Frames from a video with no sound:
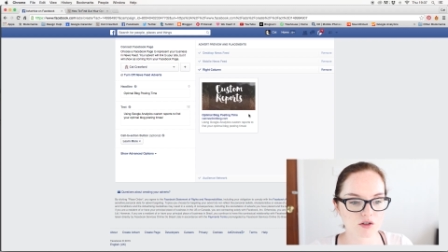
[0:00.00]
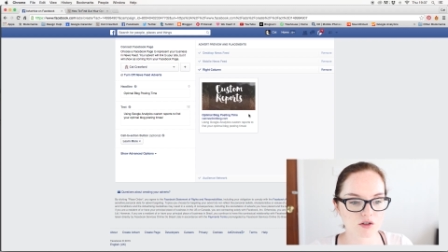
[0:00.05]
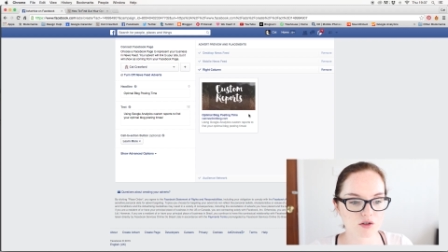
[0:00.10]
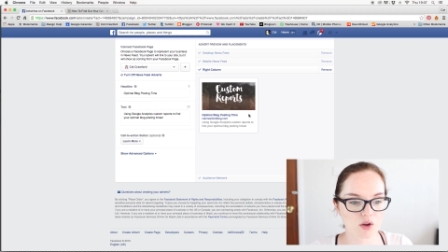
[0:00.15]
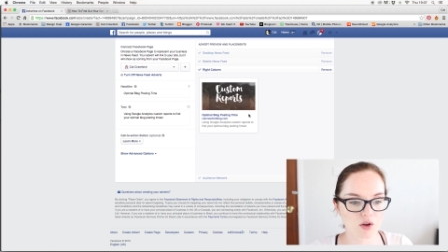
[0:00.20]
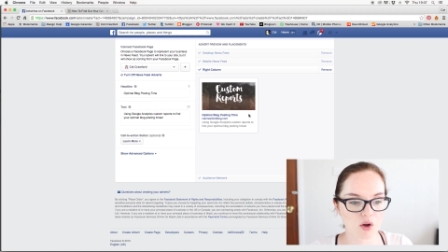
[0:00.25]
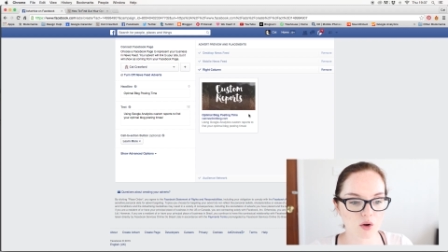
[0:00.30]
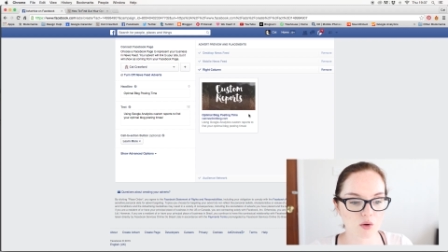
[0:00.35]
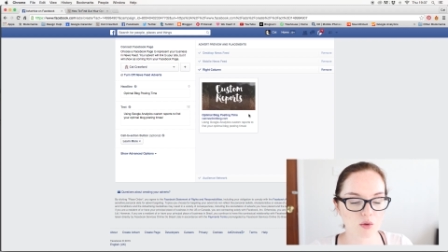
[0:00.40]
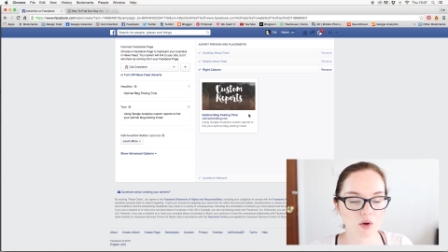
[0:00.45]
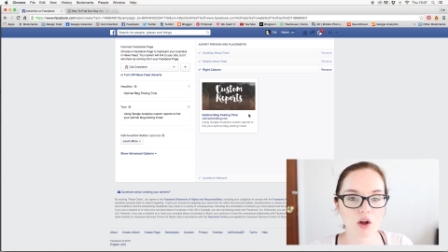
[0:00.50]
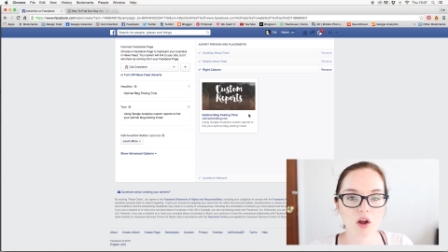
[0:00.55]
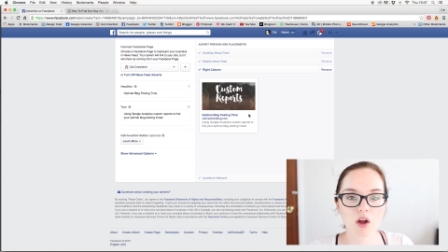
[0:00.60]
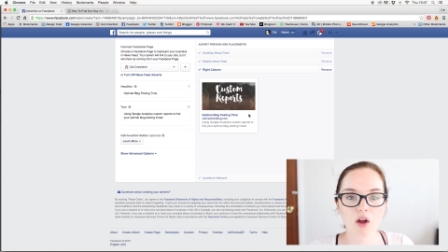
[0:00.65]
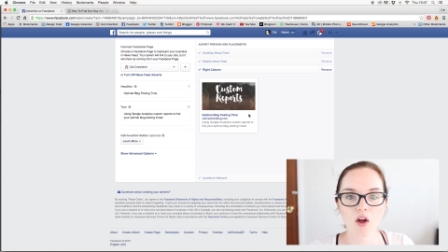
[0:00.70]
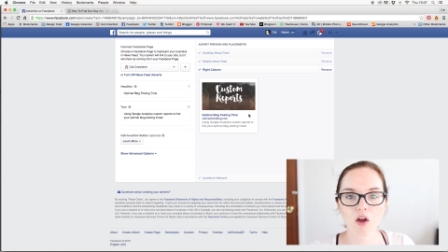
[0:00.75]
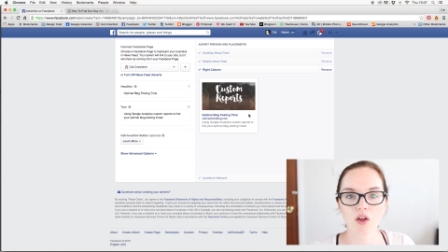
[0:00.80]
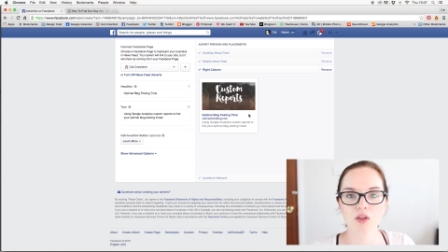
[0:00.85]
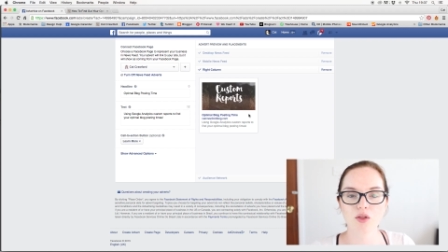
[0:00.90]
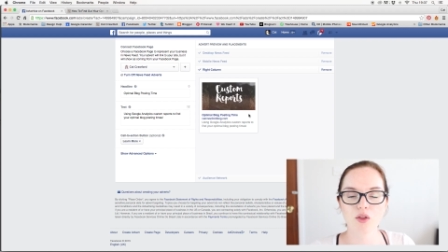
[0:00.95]
So
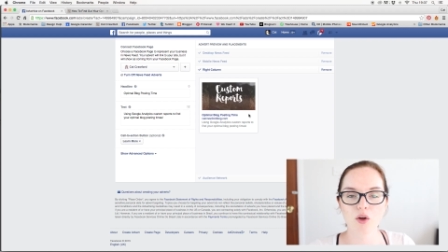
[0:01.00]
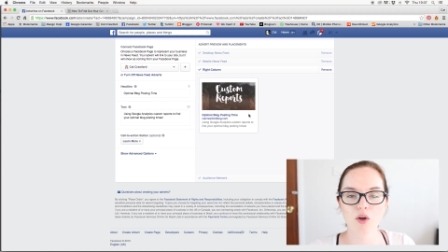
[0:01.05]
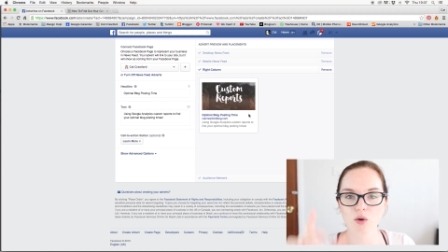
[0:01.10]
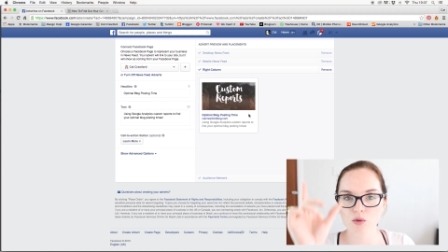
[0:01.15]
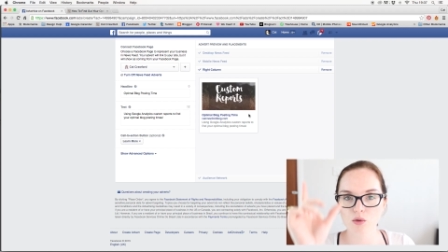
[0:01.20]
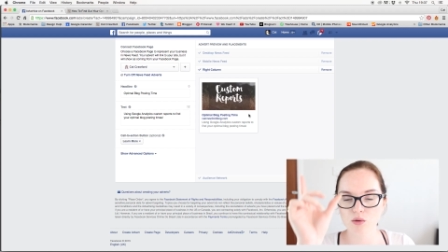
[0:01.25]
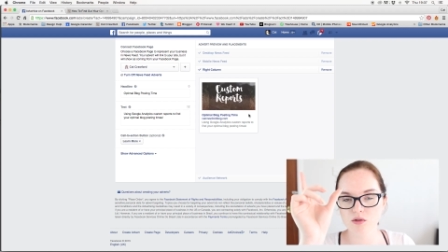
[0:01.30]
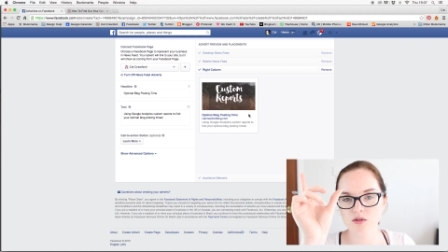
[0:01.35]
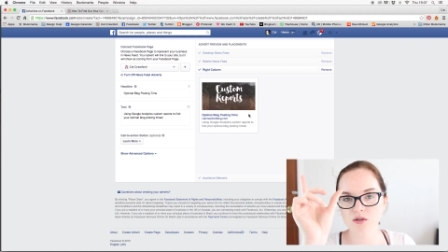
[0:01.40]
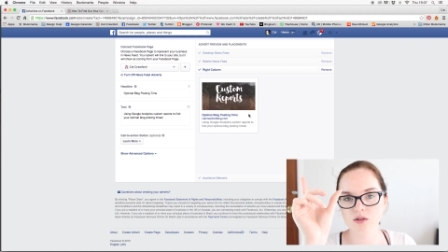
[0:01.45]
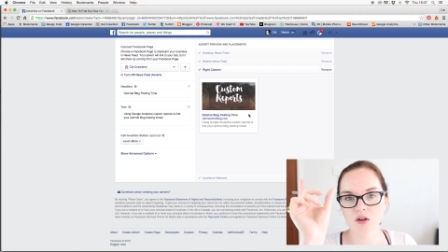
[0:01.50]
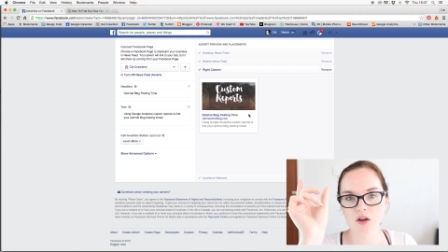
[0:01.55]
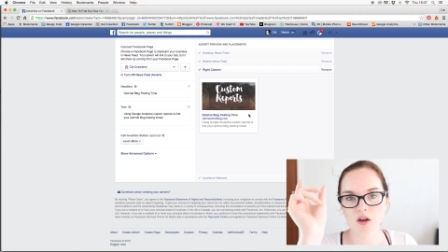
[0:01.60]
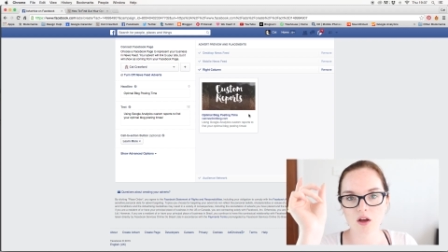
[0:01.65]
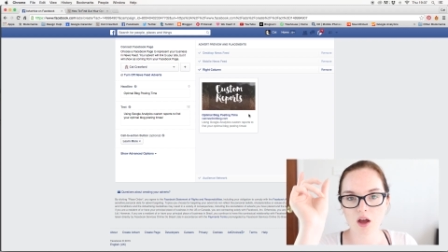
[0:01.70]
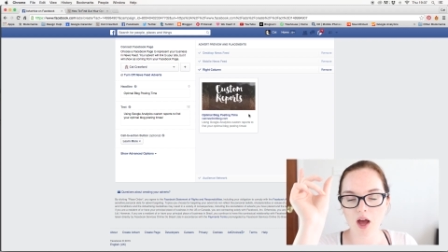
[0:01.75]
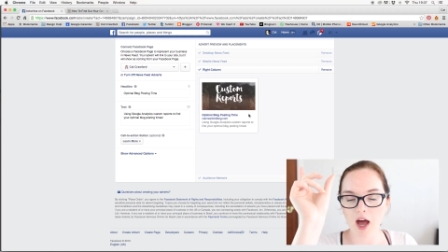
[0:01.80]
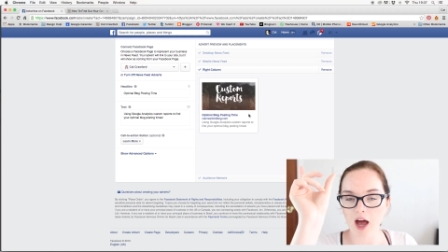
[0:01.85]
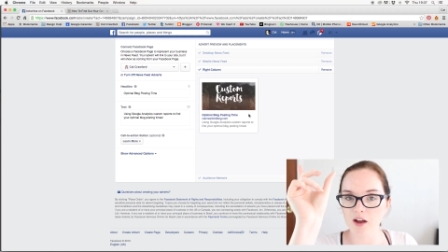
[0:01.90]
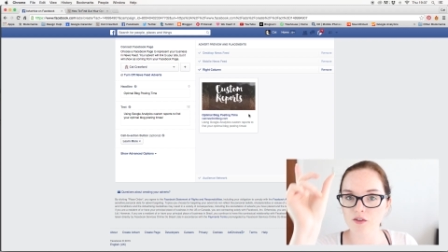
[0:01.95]
those
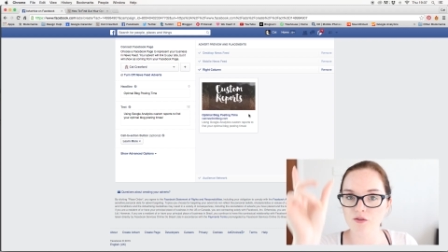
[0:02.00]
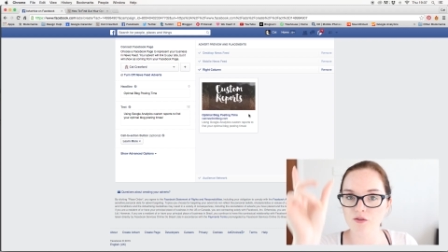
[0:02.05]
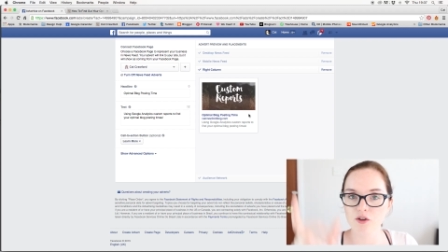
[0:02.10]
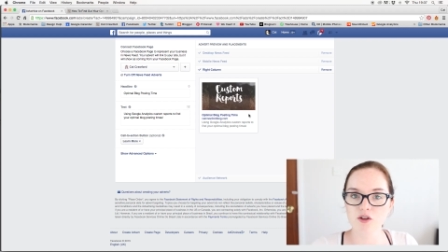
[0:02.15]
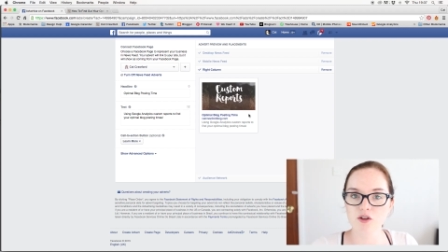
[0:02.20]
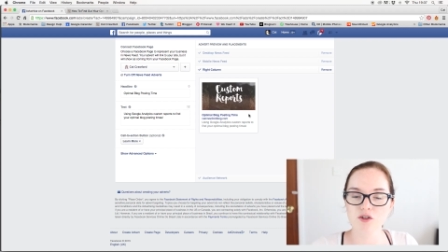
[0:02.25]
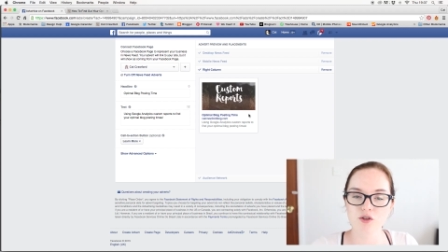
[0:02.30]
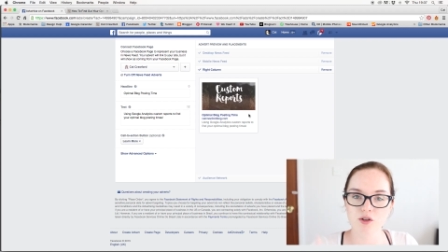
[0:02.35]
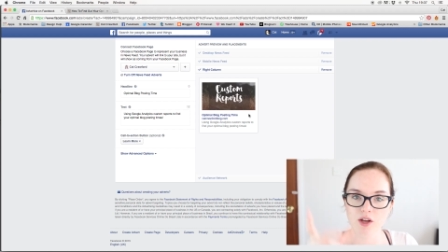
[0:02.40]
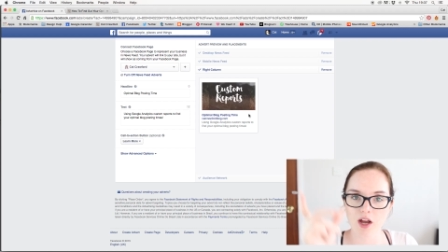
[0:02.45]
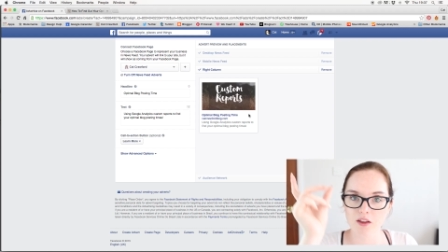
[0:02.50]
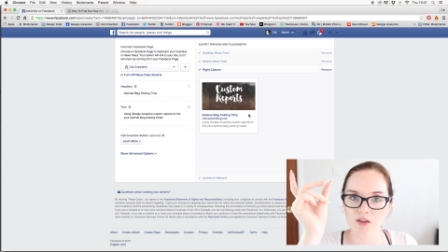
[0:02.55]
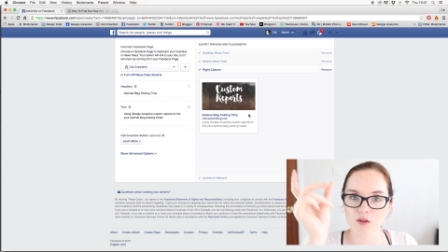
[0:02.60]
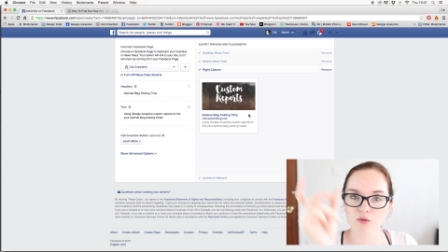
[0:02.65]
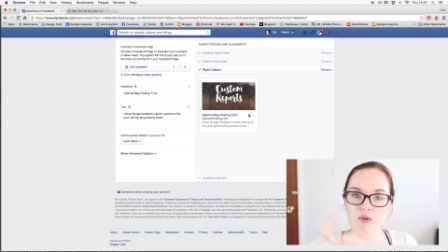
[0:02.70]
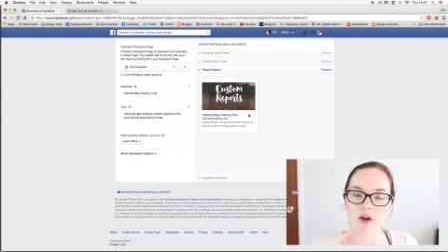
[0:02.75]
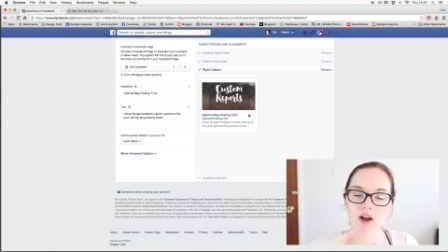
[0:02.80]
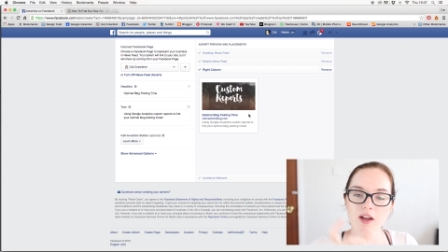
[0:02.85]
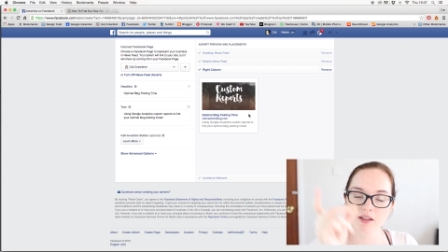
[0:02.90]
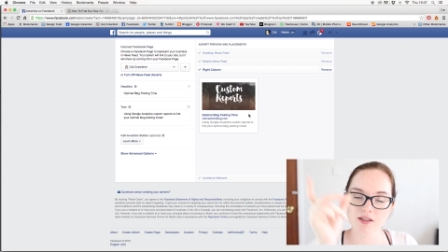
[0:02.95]
adverts you get in the
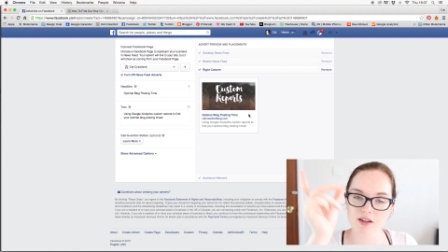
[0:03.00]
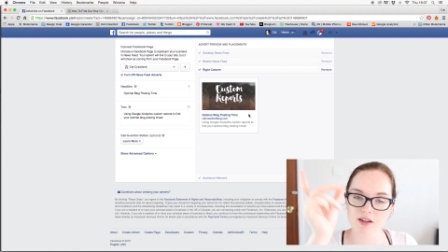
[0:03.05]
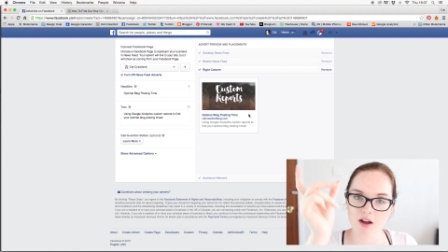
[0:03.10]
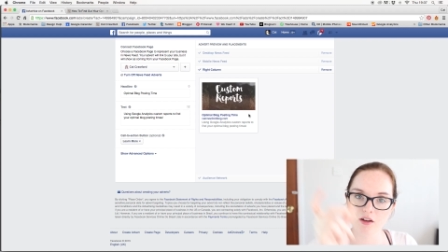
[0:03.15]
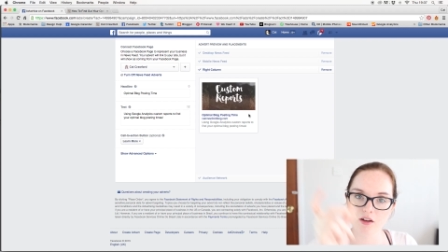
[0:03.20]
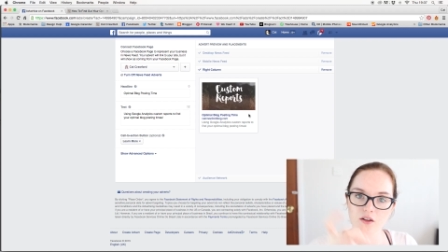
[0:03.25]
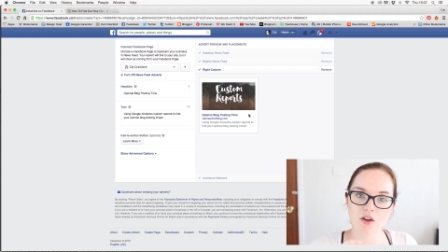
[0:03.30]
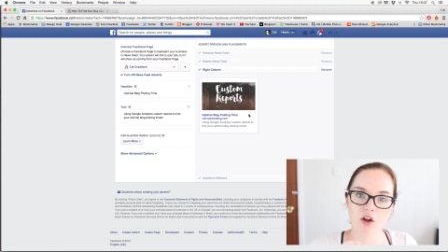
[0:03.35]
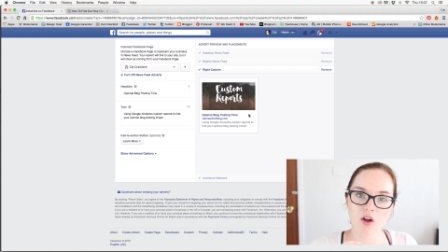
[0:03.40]
right side